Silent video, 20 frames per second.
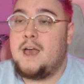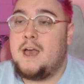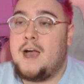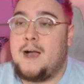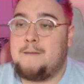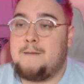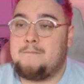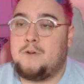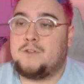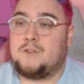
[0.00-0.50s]

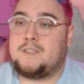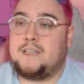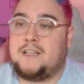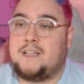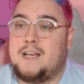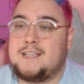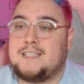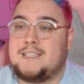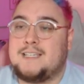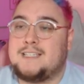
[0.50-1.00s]
I'm
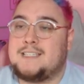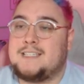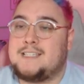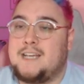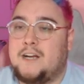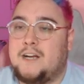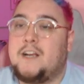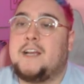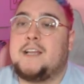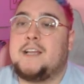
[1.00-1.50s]
multi-classing
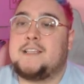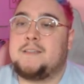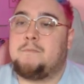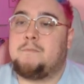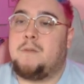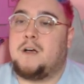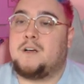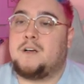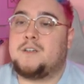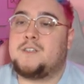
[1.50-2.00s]
Asterion as a
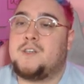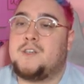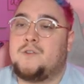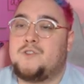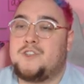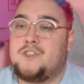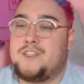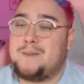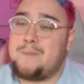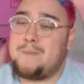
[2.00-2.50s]
monk, so
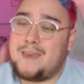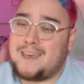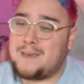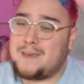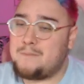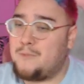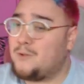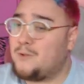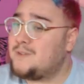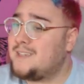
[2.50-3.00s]
she may get
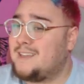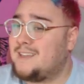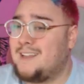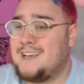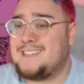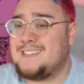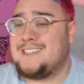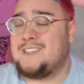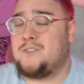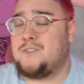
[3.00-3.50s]

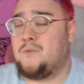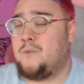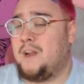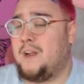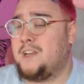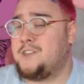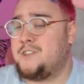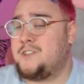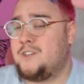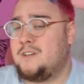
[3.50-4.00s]
multi-classed as a
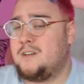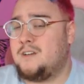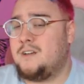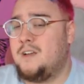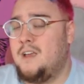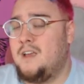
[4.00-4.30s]
ranger.